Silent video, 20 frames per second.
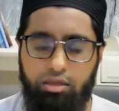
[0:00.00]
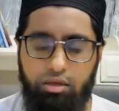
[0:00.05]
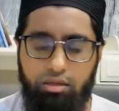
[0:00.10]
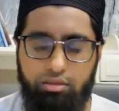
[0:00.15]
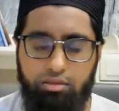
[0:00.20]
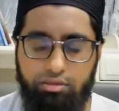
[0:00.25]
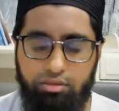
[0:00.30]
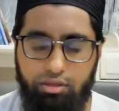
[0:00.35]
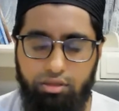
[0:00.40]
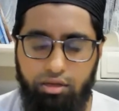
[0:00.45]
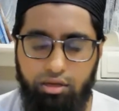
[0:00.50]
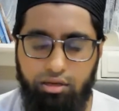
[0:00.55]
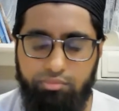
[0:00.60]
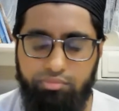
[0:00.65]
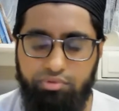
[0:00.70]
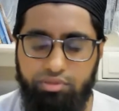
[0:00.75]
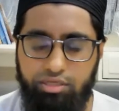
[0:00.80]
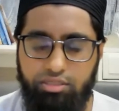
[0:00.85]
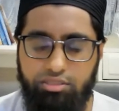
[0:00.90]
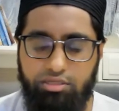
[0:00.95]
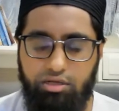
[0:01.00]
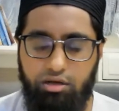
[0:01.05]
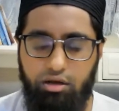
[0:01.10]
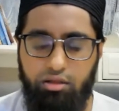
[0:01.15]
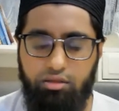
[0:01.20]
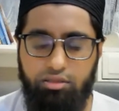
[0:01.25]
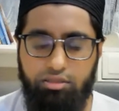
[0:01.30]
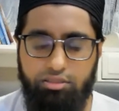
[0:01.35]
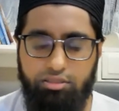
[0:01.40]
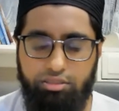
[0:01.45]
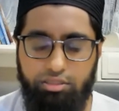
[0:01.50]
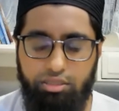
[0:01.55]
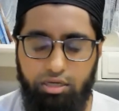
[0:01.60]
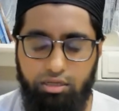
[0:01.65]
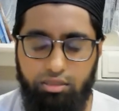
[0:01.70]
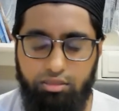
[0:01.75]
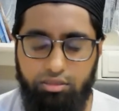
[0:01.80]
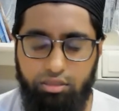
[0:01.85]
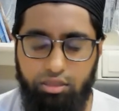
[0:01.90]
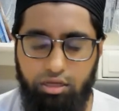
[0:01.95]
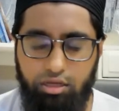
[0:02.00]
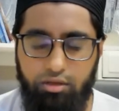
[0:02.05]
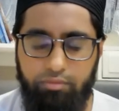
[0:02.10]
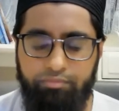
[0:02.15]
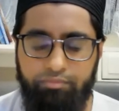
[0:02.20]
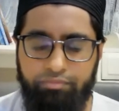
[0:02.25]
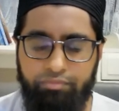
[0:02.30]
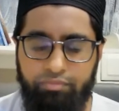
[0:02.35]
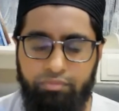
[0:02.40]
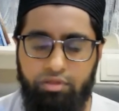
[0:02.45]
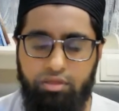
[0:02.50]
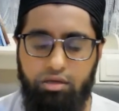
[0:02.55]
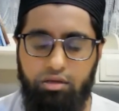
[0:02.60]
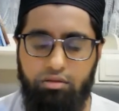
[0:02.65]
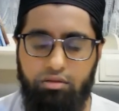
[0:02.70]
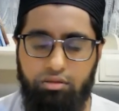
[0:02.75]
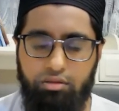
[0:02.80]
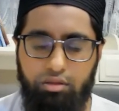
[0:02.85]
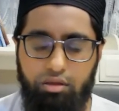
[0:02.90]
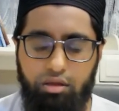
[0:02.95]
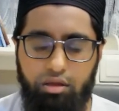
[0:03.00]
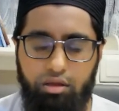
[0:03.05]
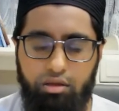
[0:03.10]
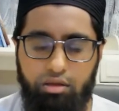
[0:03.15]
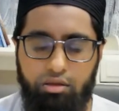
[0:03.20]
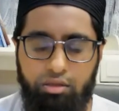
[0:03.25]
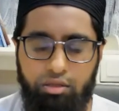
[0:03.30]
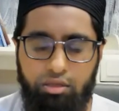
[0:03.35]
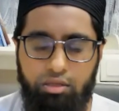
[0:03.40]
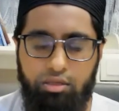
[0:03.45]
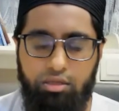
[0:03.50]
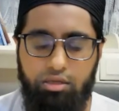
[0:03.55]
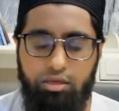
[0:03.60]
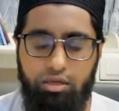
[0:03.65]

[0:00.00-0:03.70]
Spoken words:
Ya Allah, please call us, Ya Allah. Ya Allah,